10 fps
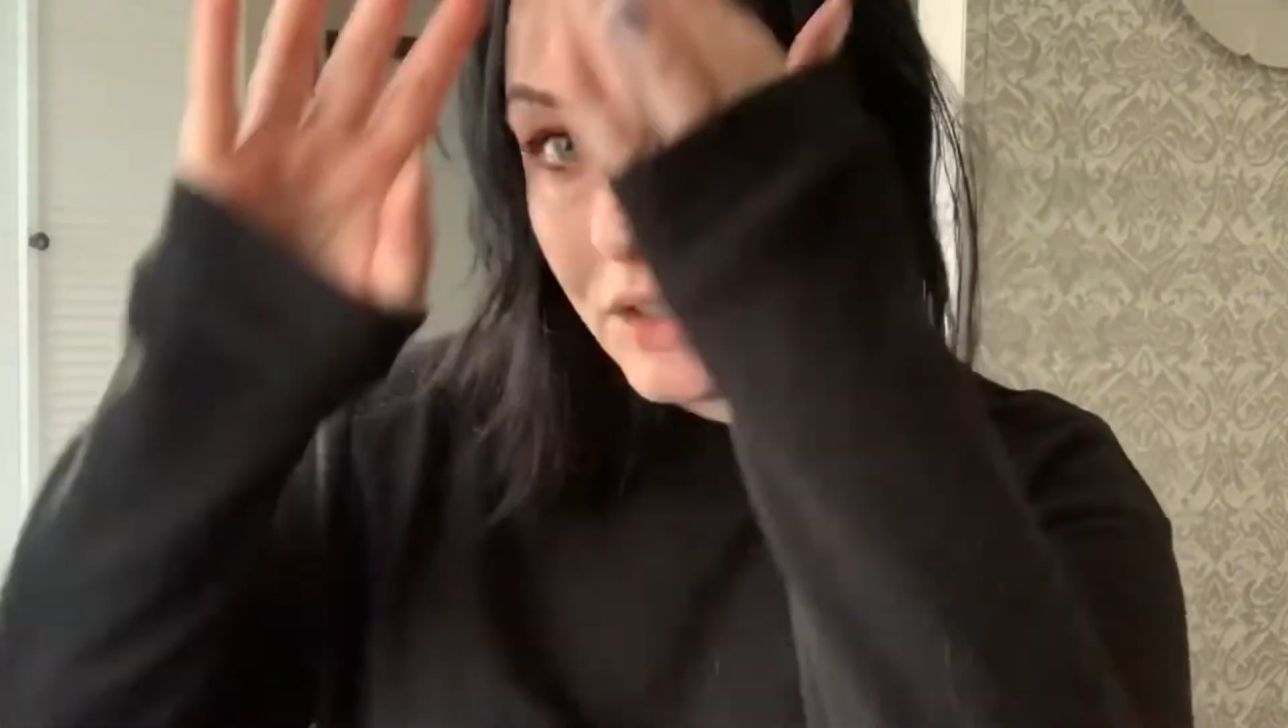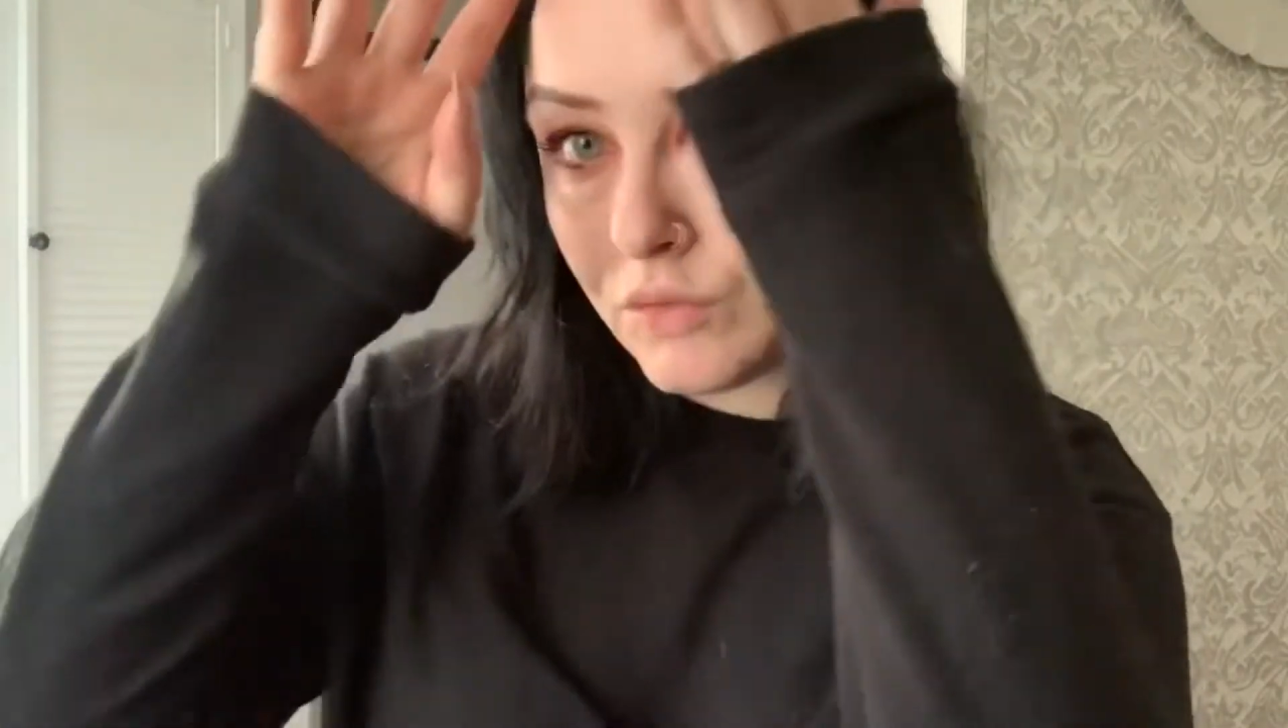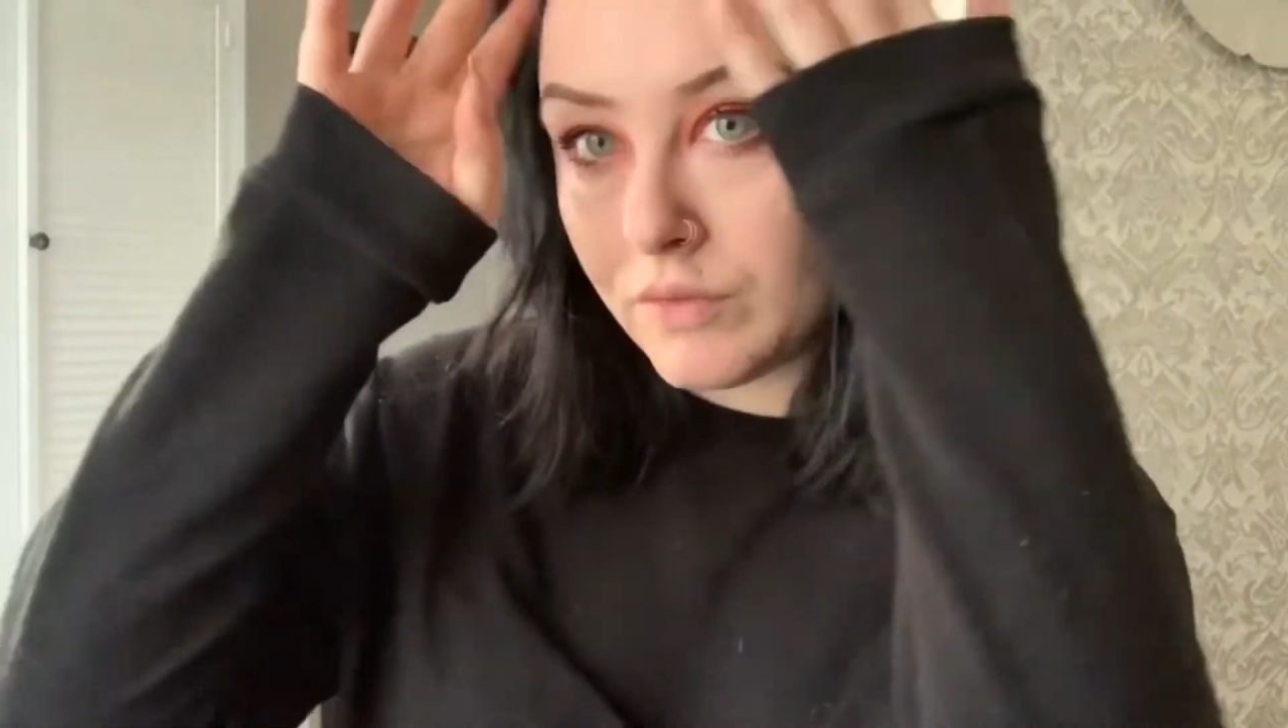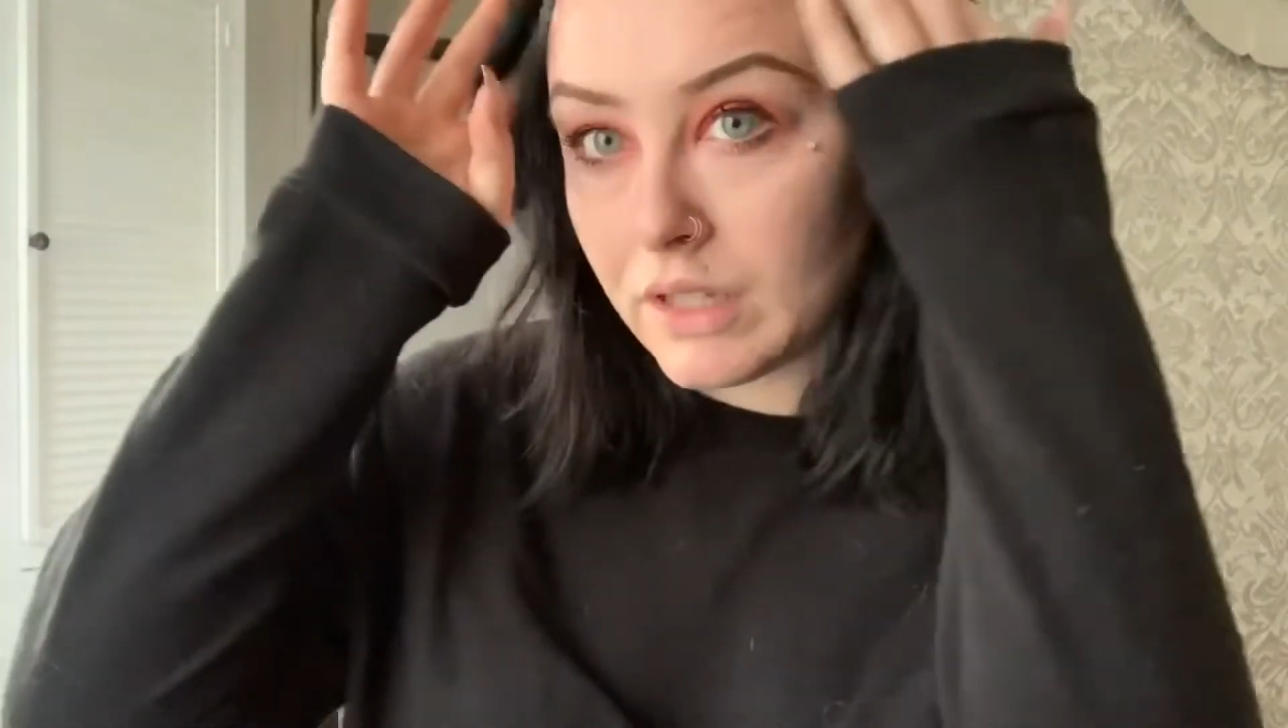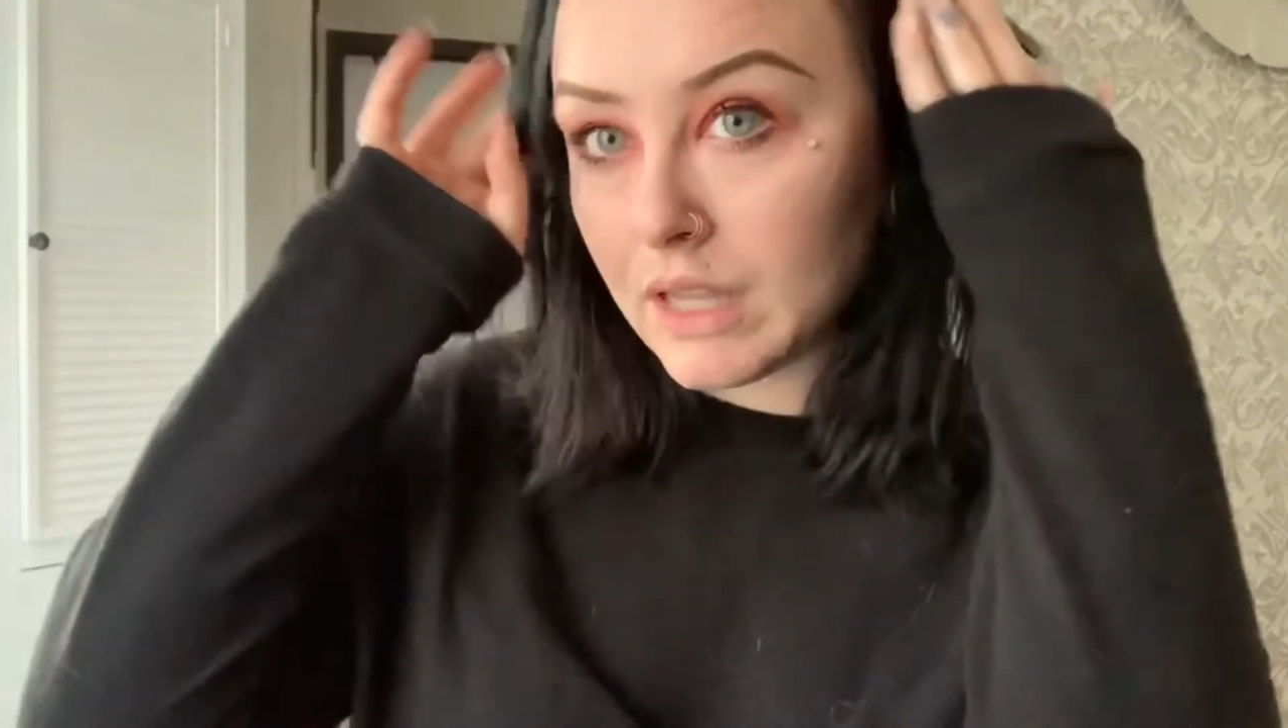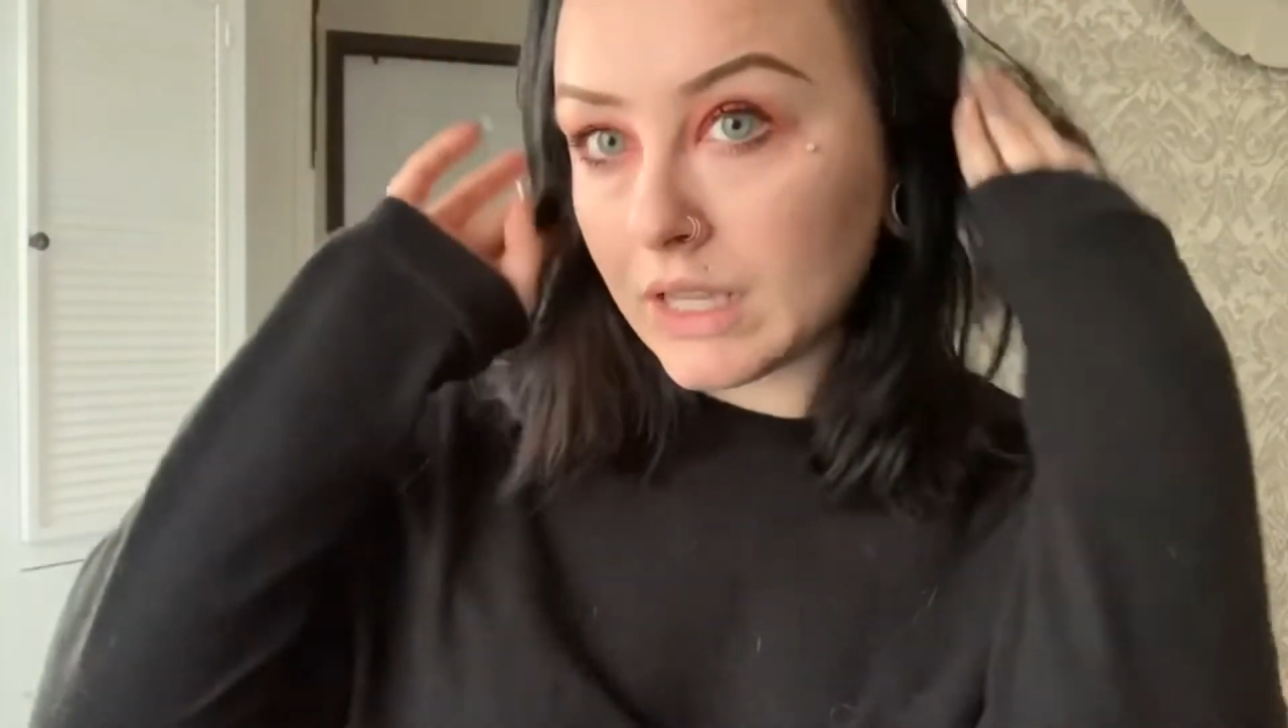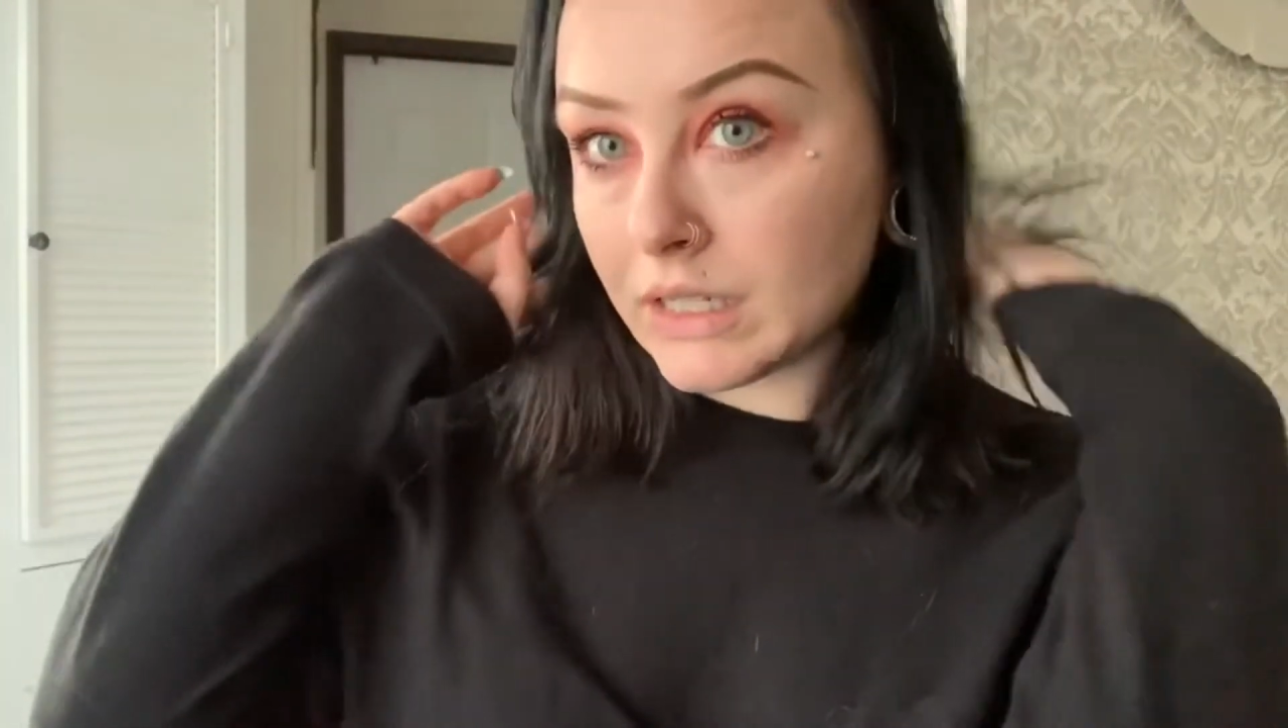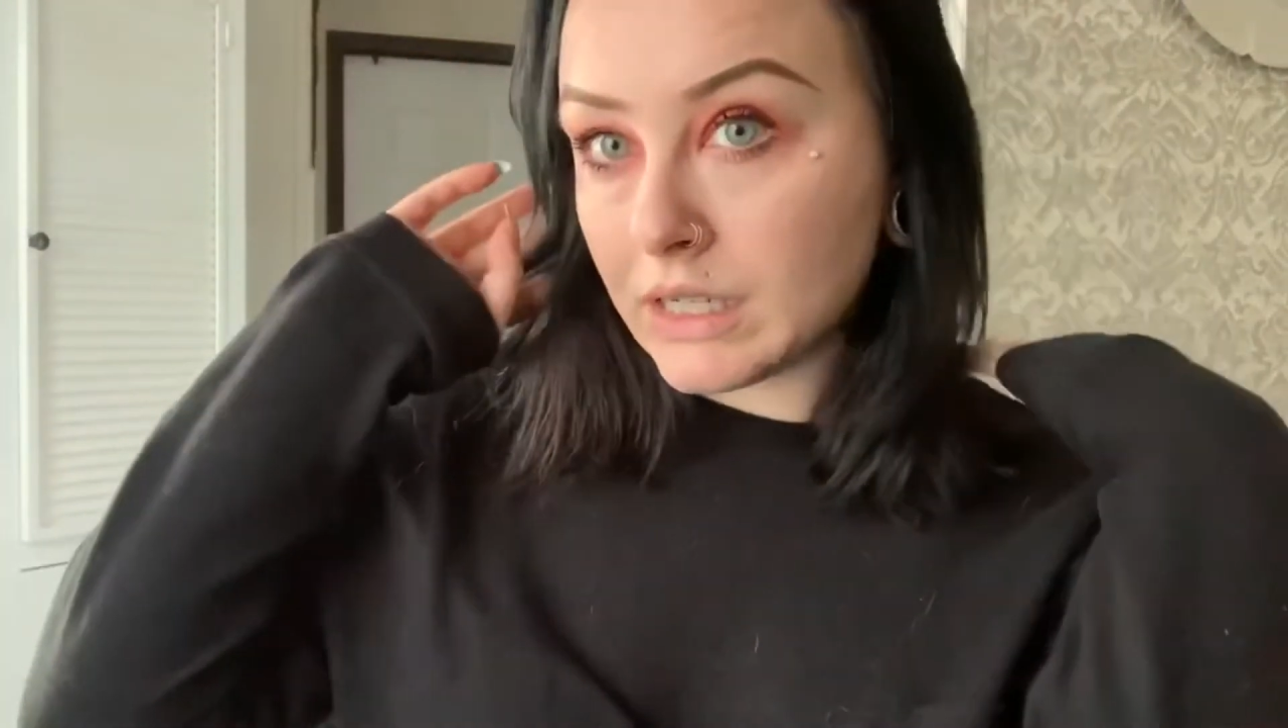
don't really like